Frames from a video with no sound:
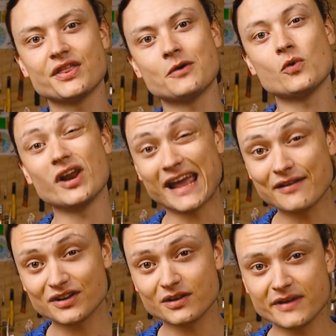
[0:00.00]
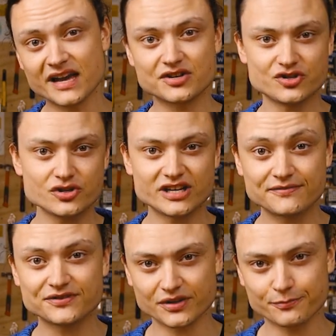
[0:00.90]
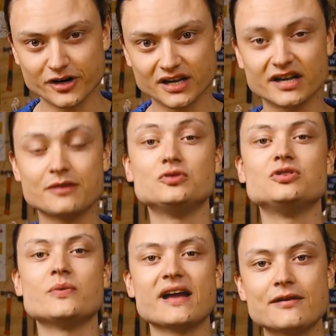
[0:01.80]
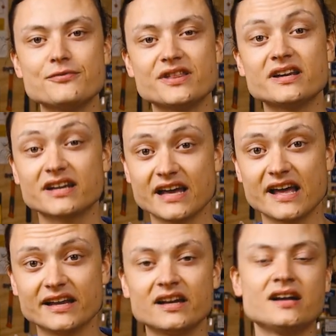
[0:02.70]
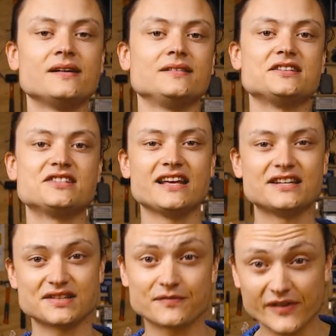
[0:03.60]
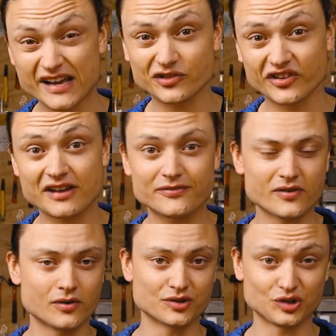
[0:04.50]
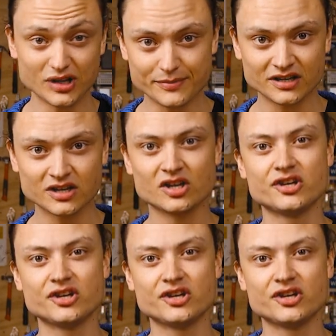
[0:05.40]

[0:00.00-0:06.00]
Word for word: that whatever command you give to the printer, it will do everything it can, unless it hits a failsafe or a limit,